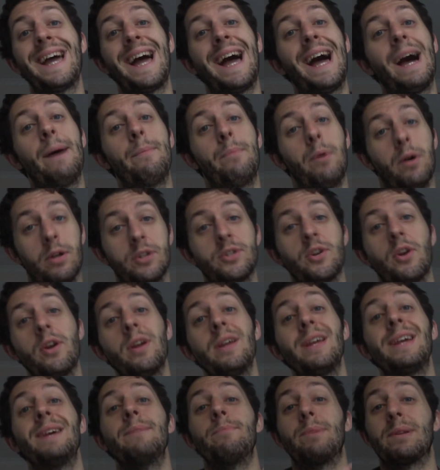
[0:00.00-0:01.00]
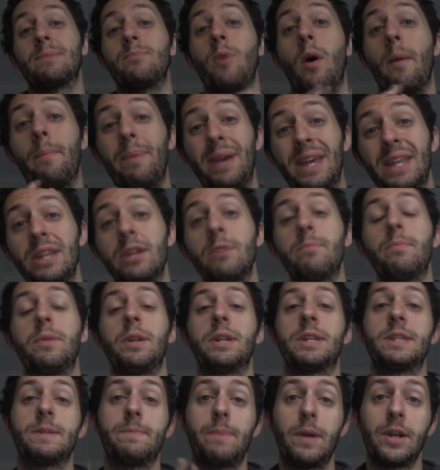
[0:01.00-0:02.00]
Uh, but sorry, that's my opinion, but
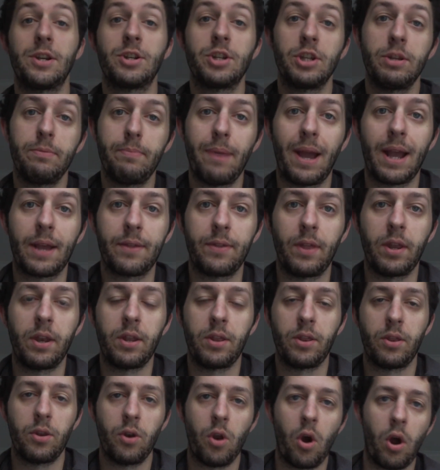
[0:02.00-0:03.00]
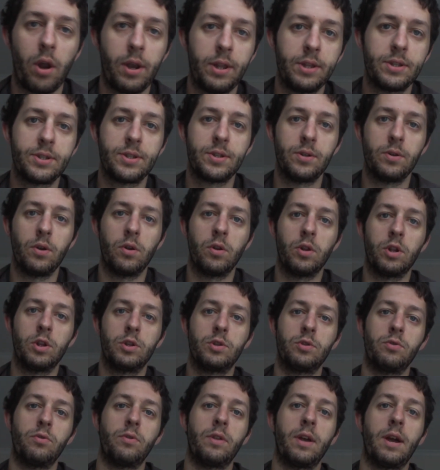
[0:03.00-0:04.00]
especially back then in the '90s, early
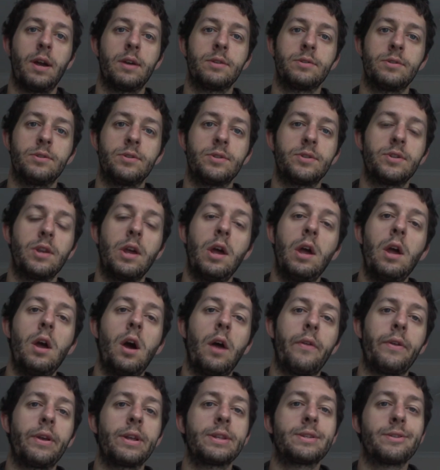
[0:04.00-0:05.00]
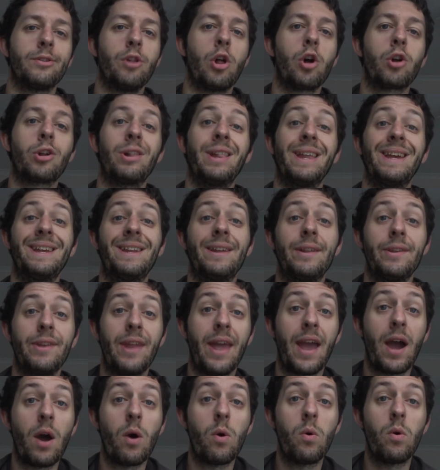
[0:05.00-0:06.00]
2000s. I think it's a lot cleaner
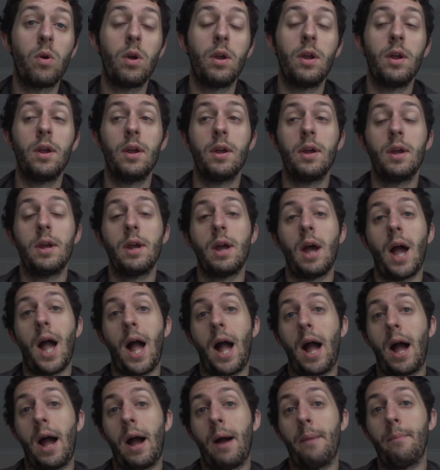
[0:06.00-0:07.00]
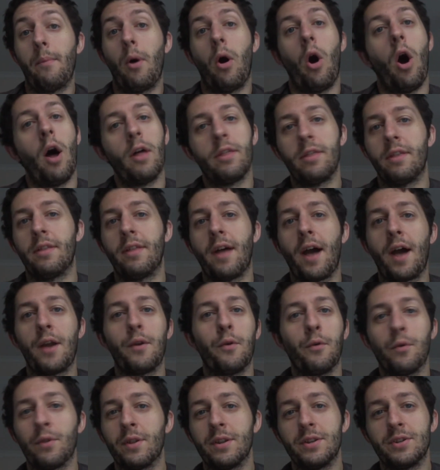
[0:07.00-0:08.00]
now. Um, either that,
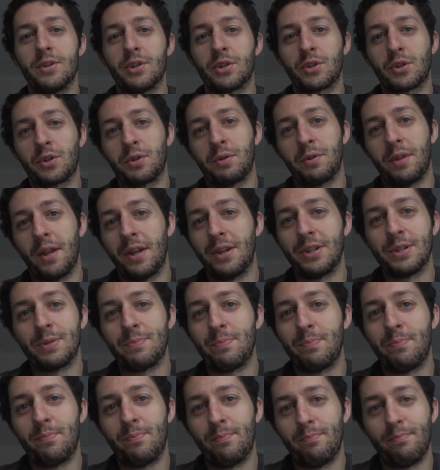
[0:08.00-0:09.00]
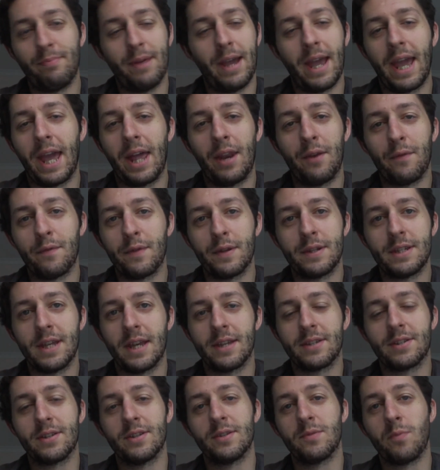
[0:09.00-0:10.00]
or they're just they're just ahead of the
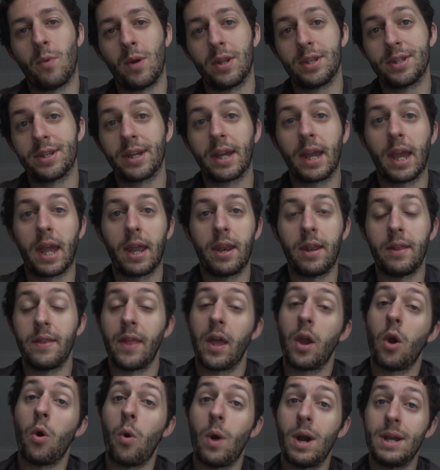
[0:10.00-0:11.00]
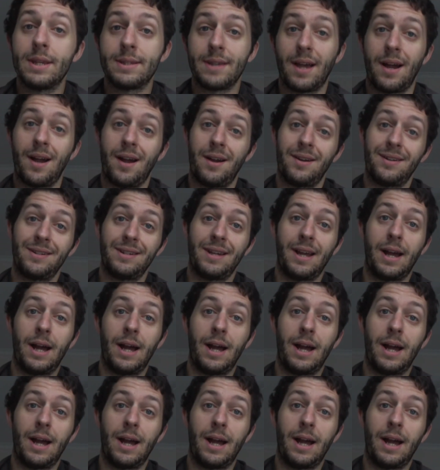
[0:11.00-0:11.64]
testers once again, and they always are.